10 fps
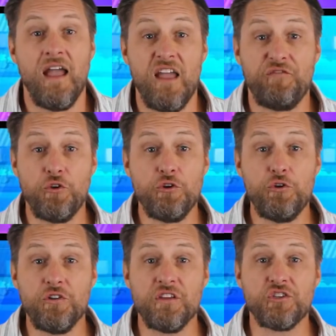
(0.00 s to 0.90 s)
If you're
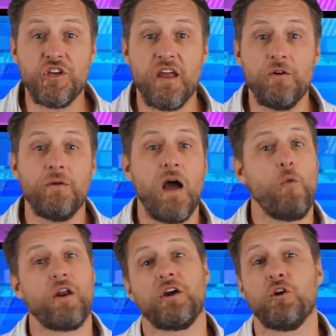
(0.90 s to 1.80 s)
new to this channel, I
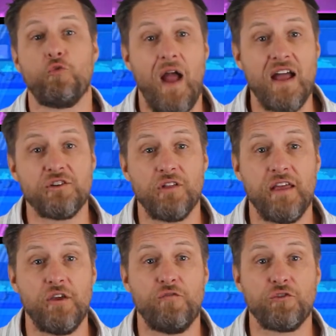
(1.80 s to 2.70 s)
want to
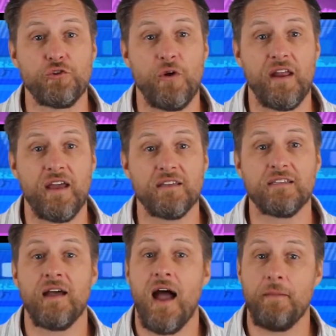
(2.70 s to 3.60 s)
congratulate you for joining
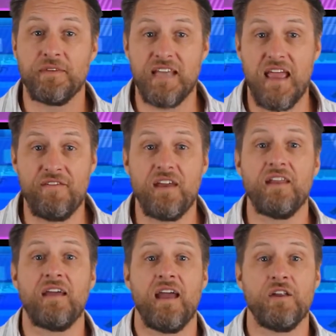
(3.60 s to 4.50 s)
us. I'm
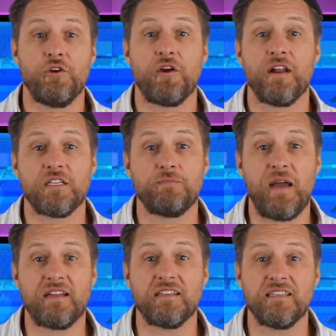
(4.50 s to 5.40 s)
David, and you're going to
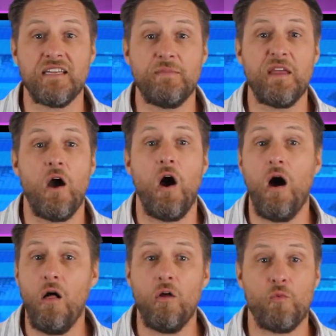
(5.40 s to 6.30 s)
expect to see me
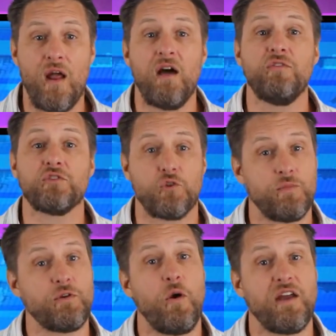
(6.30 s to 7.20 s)
all around this
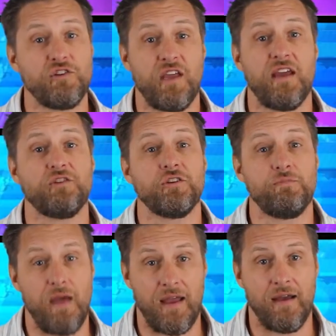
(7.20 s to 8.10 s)
crypto
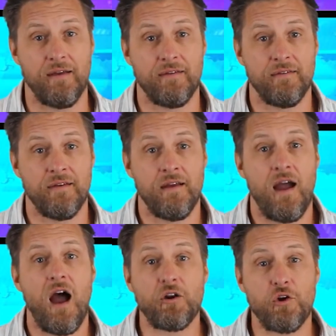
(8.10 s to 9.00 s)
education mecca.
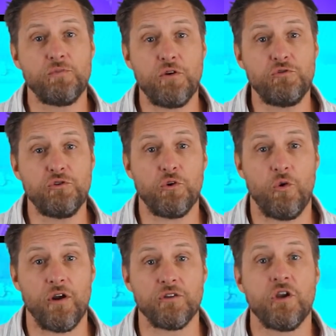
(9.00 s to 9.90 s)
On Crypto
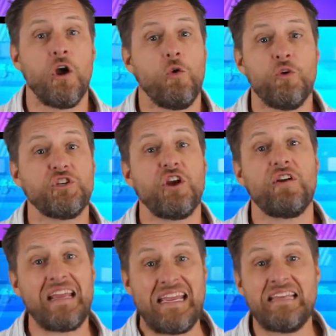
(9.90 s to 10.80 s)
Tutorials, we
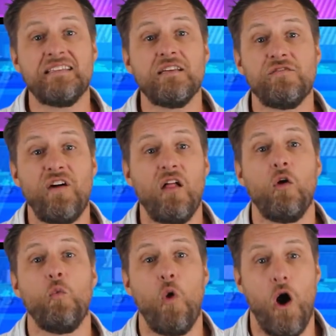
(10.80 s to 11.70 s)
share
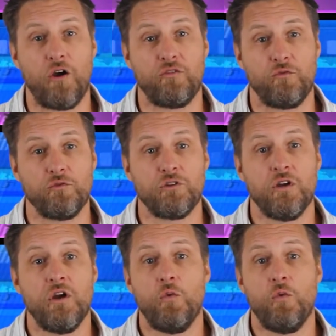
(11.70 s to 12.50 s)
easy-to-follow walkthroughs.